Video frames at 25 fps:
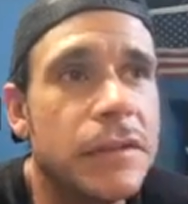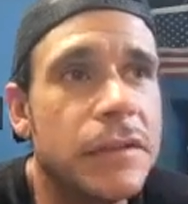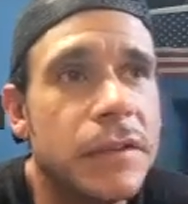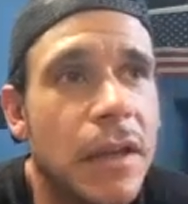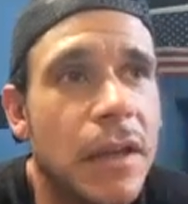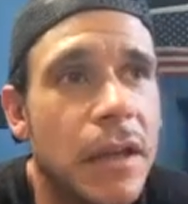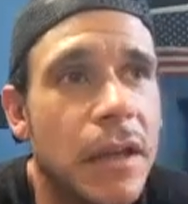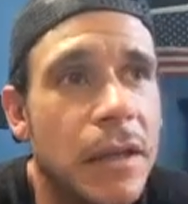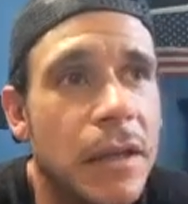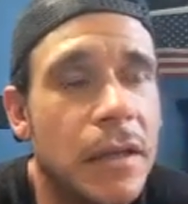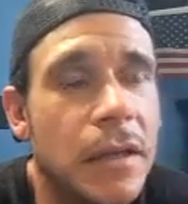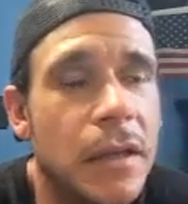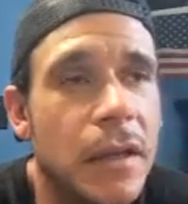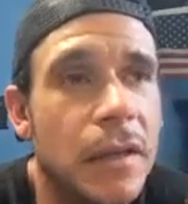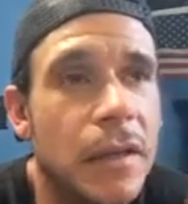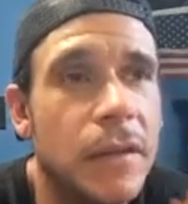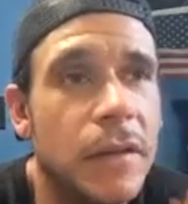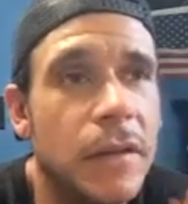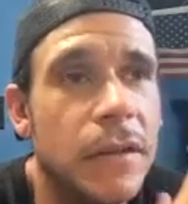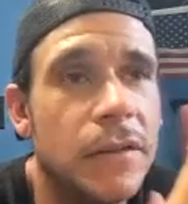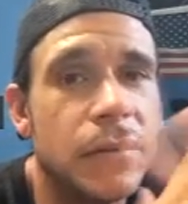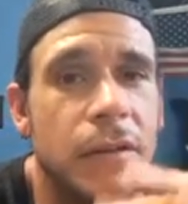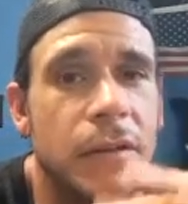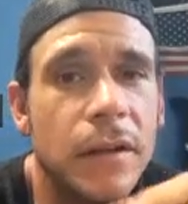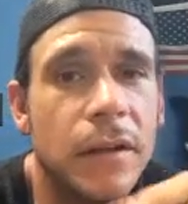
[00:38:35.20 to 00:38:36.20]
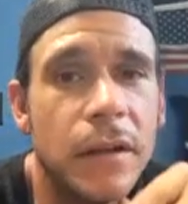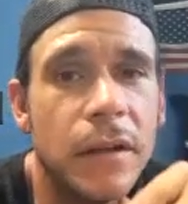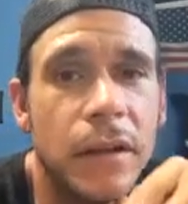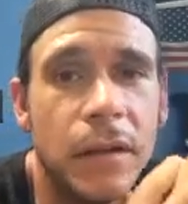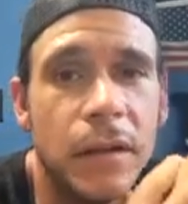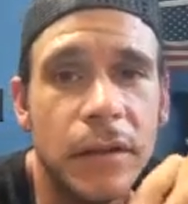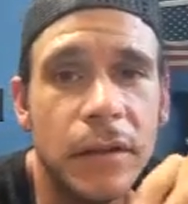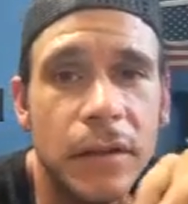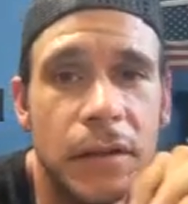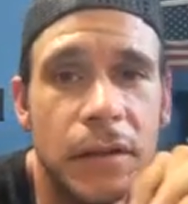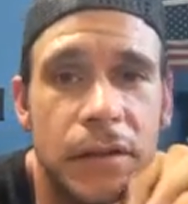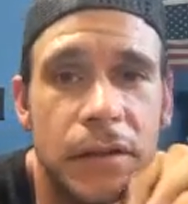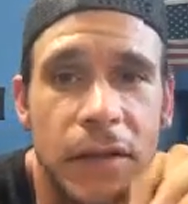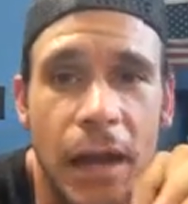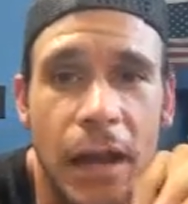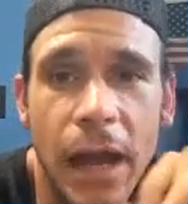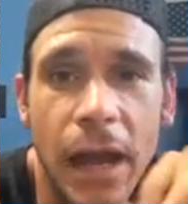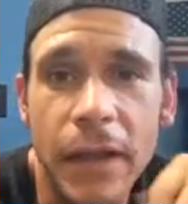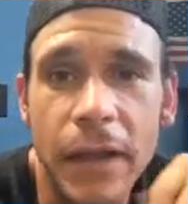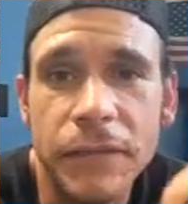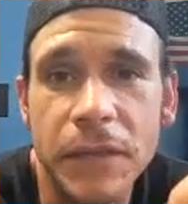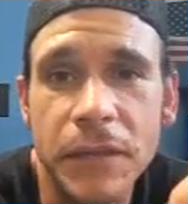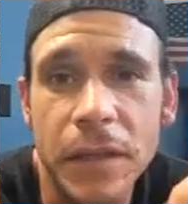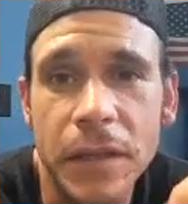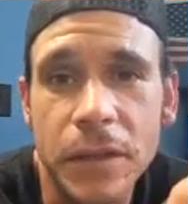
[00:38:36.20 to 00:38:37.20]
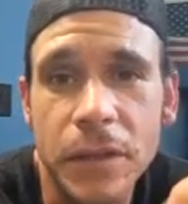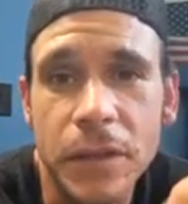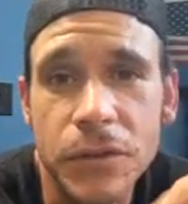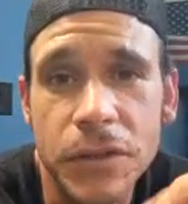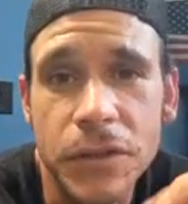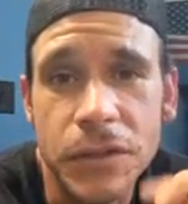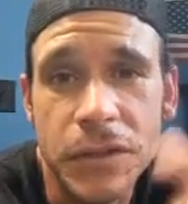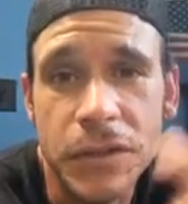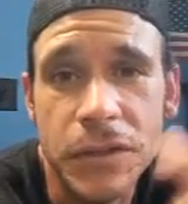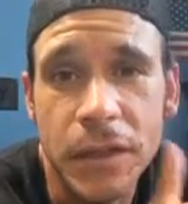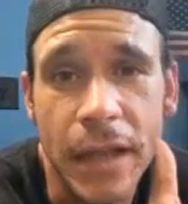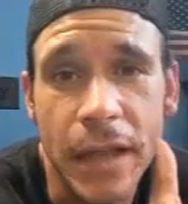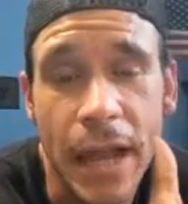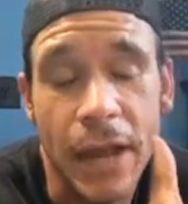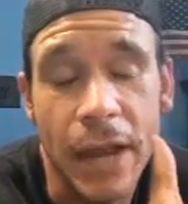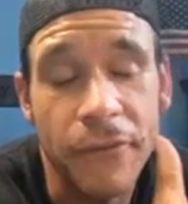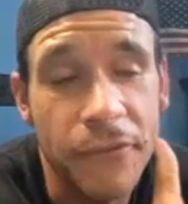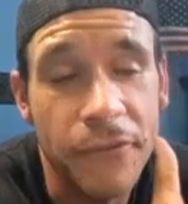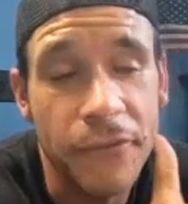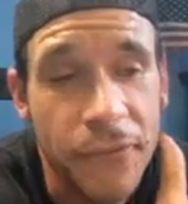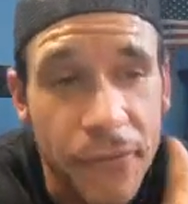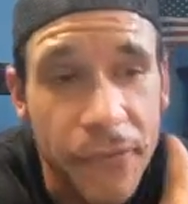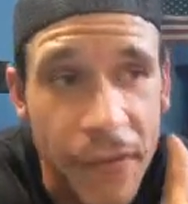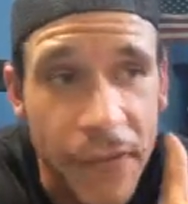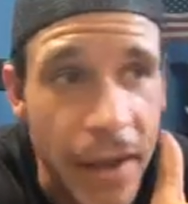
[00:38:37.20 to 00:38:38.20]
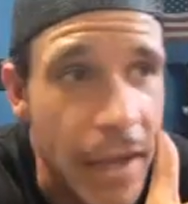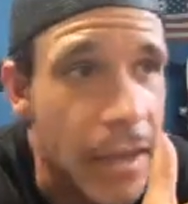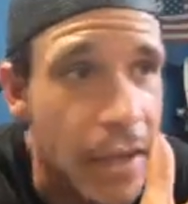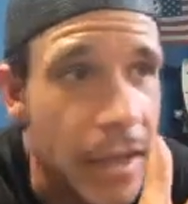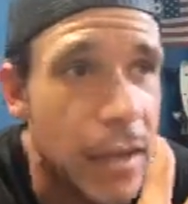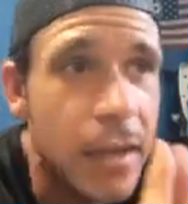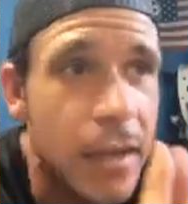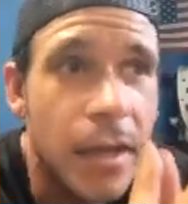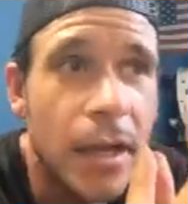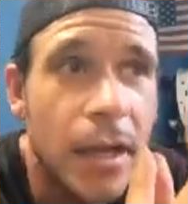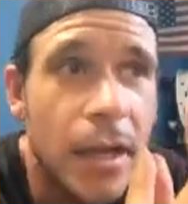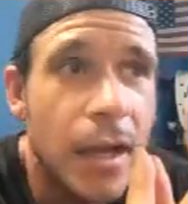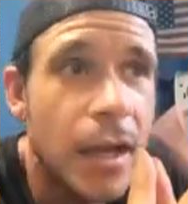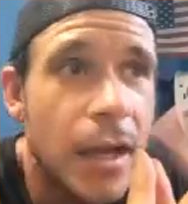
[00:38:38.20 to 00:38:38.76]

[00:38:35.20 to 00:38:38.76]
in this life that you just can't fake.